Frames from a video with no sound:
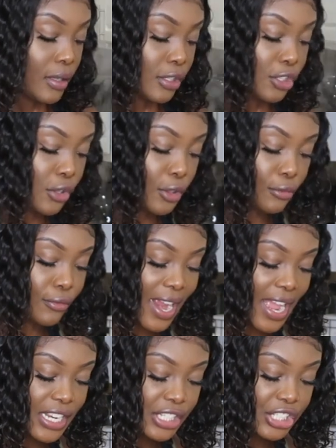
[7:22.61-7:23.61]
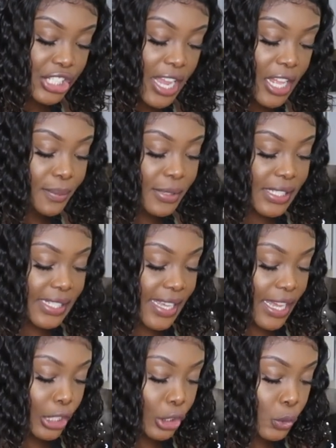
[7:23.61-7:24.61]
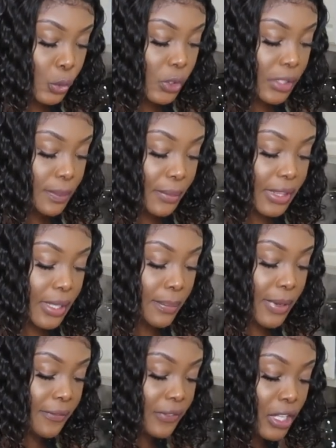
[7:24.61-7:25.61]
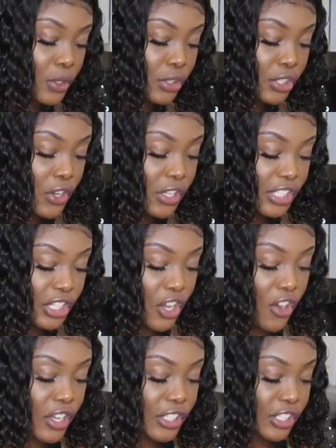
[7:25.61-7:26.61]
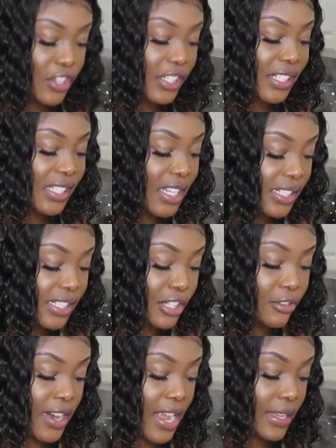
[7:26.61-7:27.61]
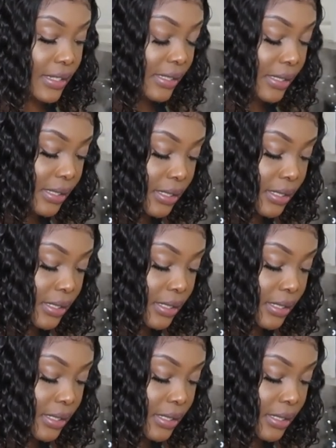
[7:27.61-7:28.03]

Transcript: So the ranch helps it to get loose, but the buffalo sauce and the hot sauce does the rest.